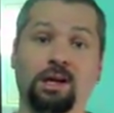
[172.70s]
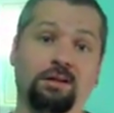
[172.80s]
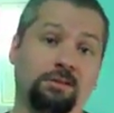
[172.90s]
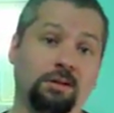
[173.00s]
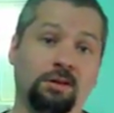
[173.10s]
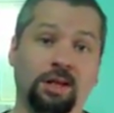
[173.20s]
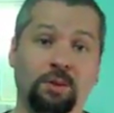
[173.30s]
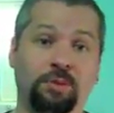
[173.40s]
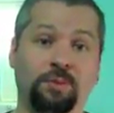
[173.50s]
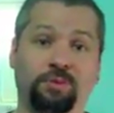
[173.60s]
And, a
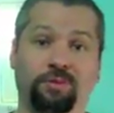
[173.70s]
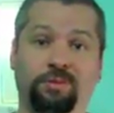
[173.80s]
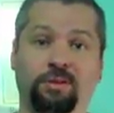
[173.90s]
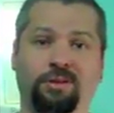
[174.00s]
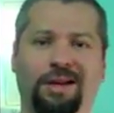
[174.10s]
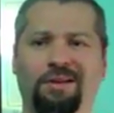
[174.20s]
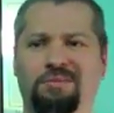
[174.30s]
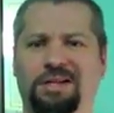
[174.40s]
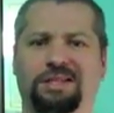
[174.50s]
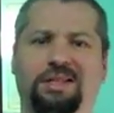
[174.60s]
lot of people, I
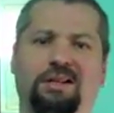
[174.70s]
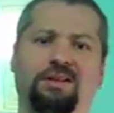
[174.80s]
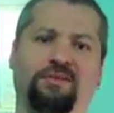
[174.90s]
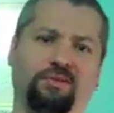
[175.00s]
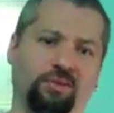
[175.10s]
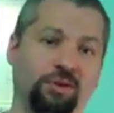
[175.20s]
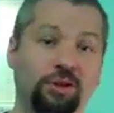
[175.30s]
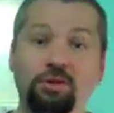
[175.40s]
don't want to sit on the floor.